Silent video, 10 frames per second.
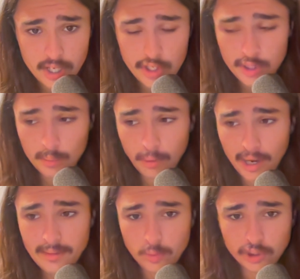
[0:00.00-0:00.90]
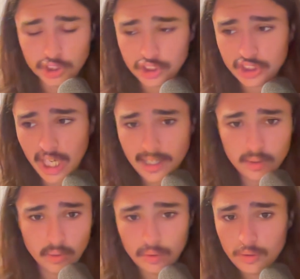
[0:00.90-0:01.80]
your brain will just
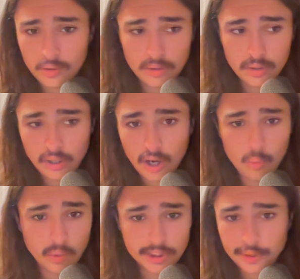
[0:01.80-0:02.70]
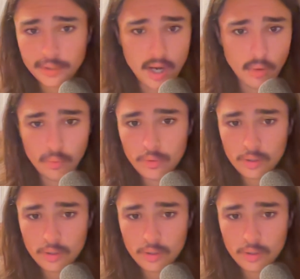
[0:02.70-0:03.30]
cycle on what you know.